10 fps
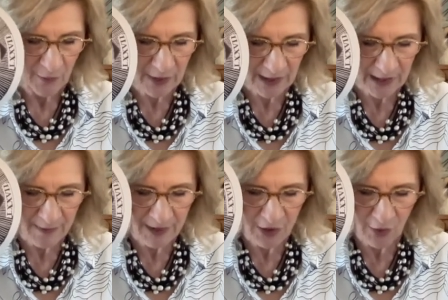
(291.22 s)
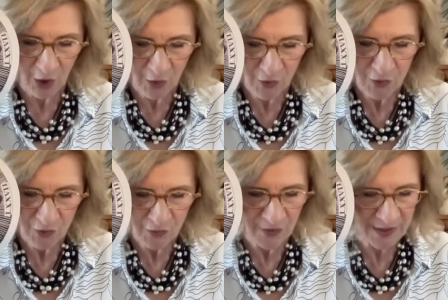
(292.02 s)
Reclaiming your own
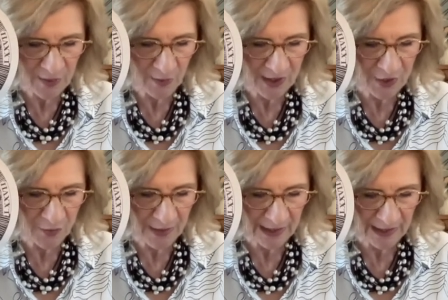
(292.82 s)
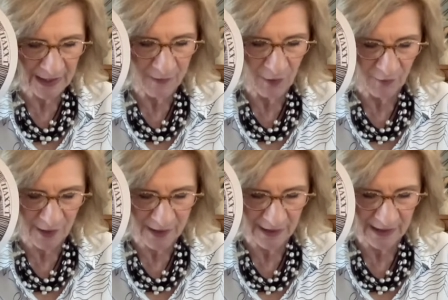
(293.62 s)
truth is a way to reclaim your
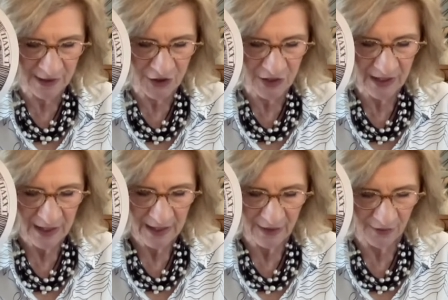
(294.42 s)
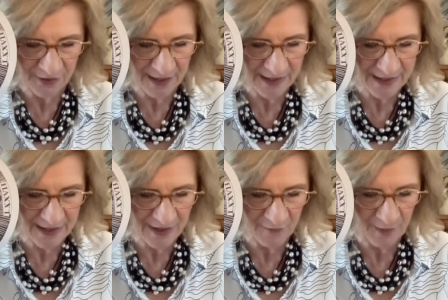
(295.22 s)
vital energy, health, and
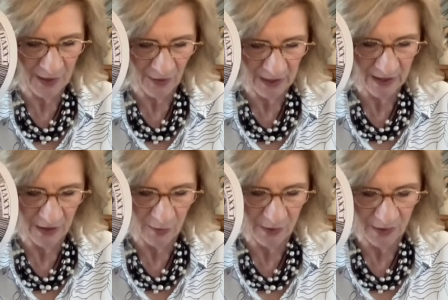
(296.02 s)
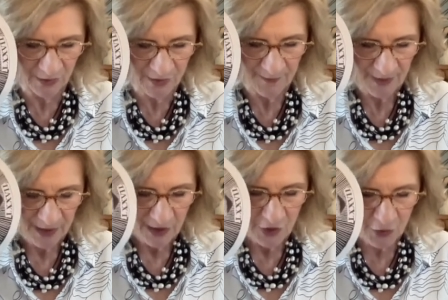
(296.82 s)
sense of belonging in the world.
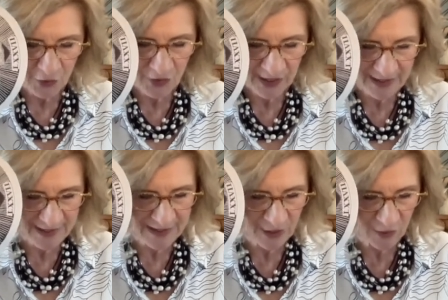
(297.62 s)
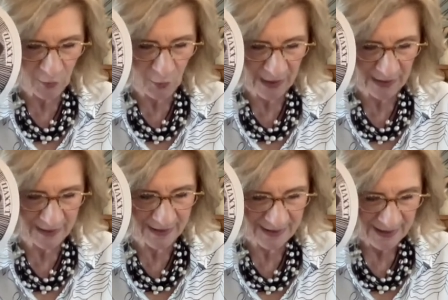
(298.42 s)
Truth has its own
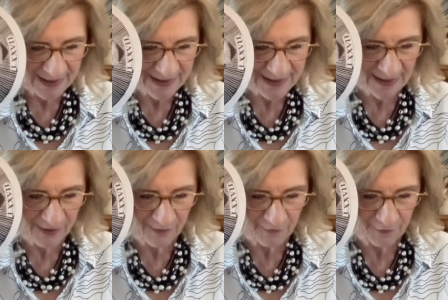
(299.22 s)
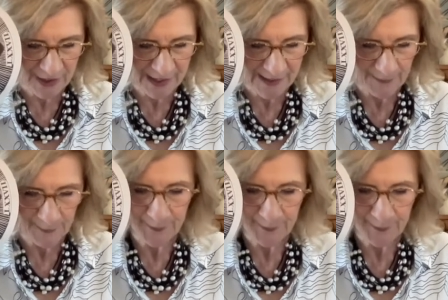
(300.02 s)
wings. Set it free.